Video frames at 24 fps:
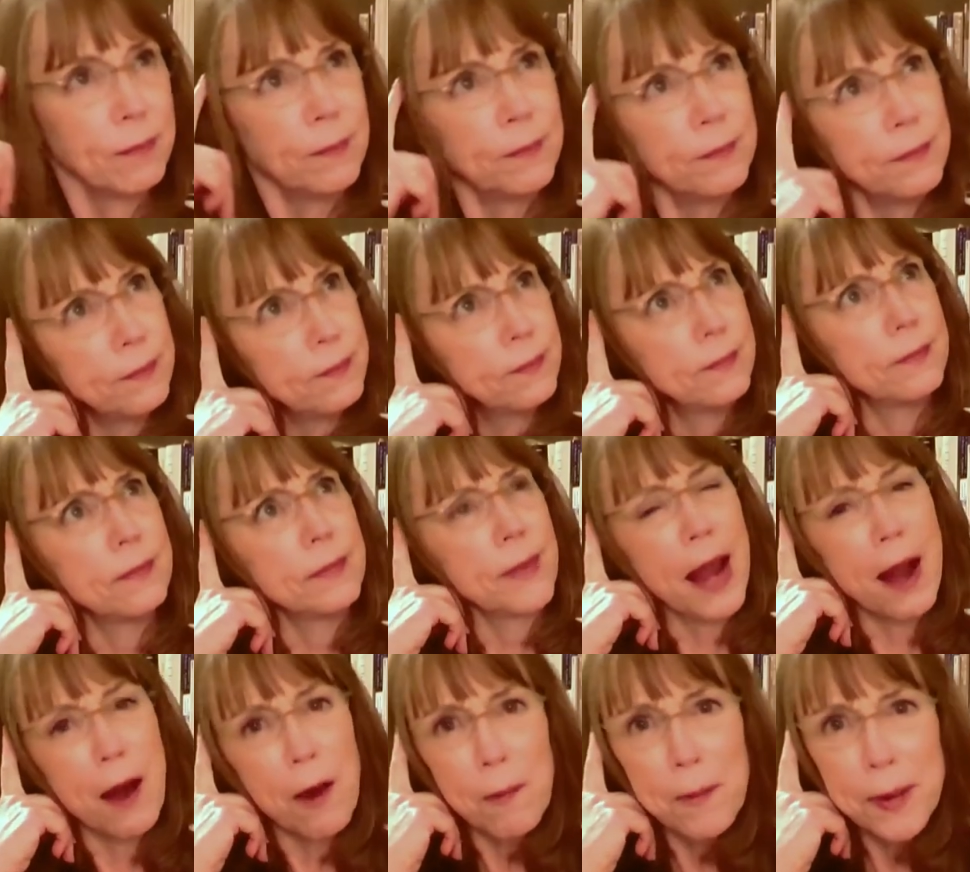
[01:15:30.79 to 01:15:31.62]
hmm, how
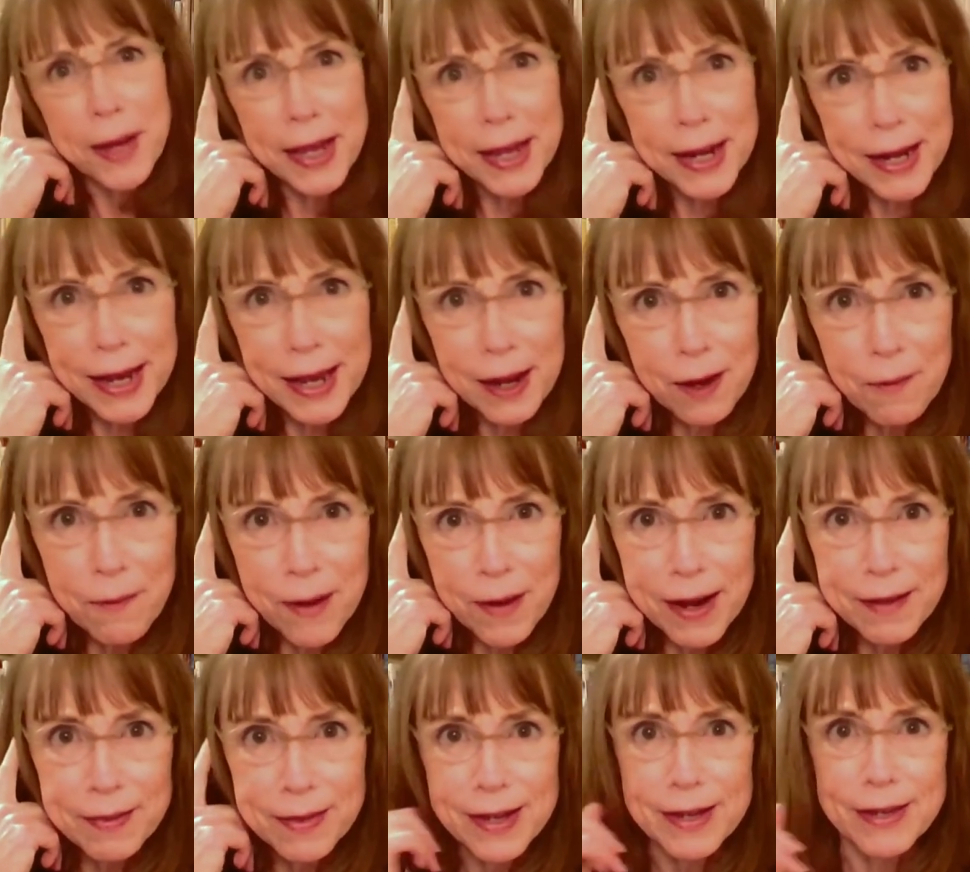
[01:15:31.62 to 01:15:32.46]
are we going to get
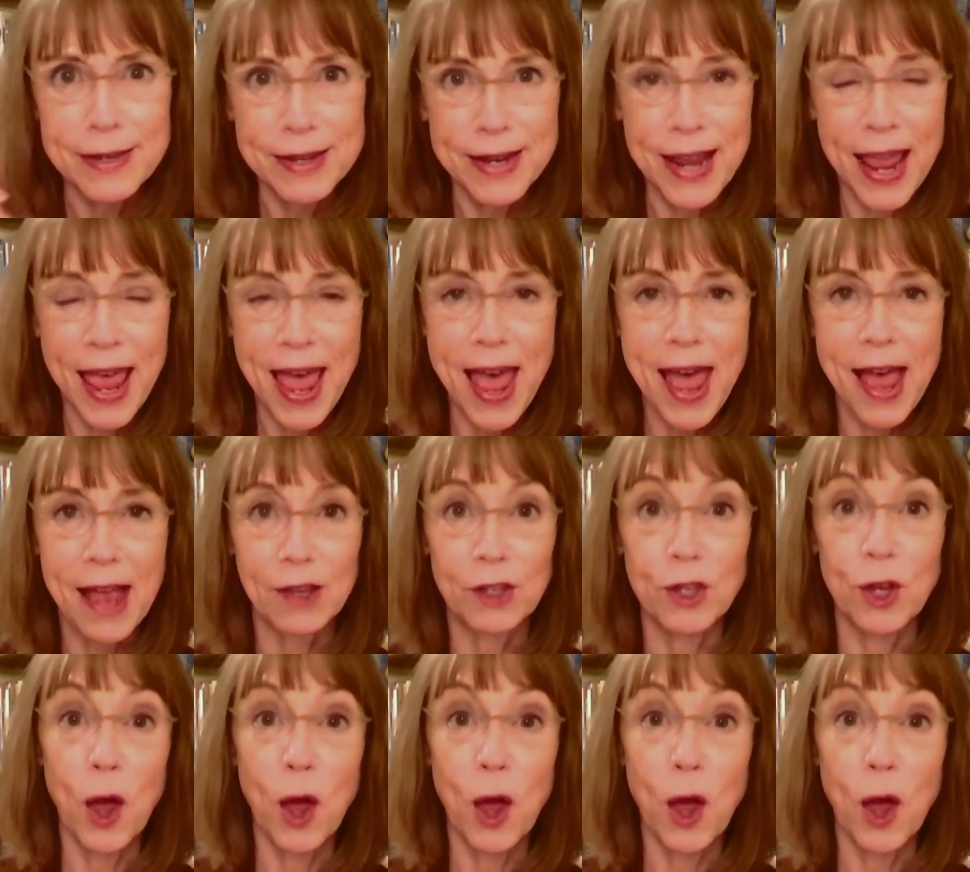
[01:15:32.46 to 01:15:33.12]
around this tax?